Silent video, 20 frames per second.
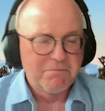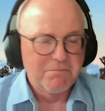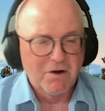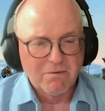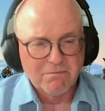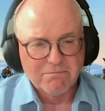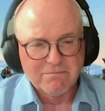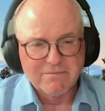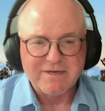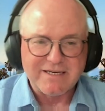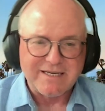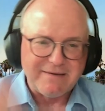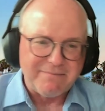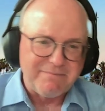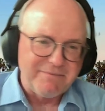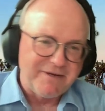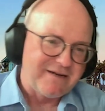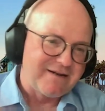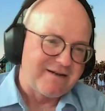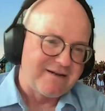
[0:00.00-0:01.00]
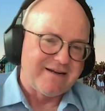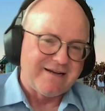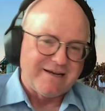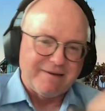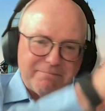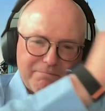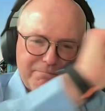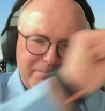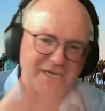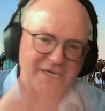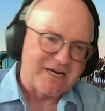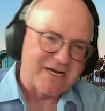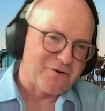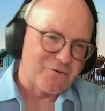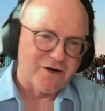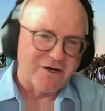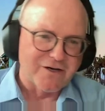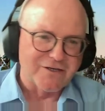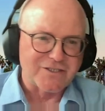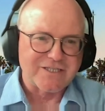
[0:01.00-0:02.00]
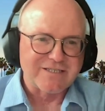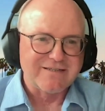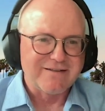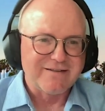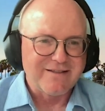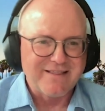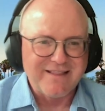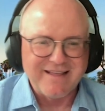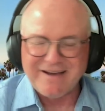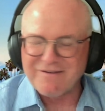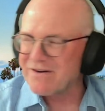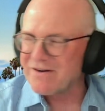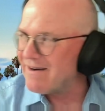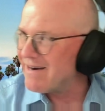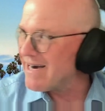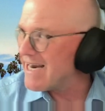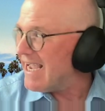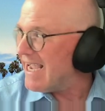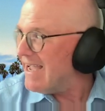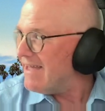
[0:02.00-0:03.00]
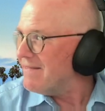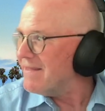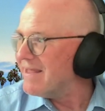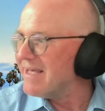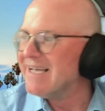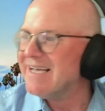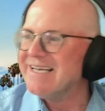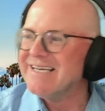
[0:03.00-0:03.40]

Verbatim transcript: Boom, immediately, big cross, never again.